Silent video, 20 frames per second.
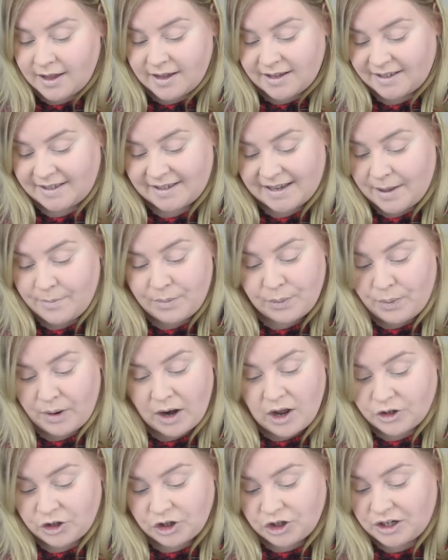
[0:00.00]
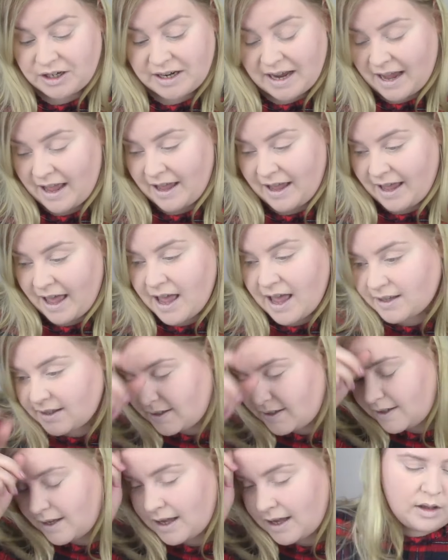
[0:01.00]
skip blush today, I guess.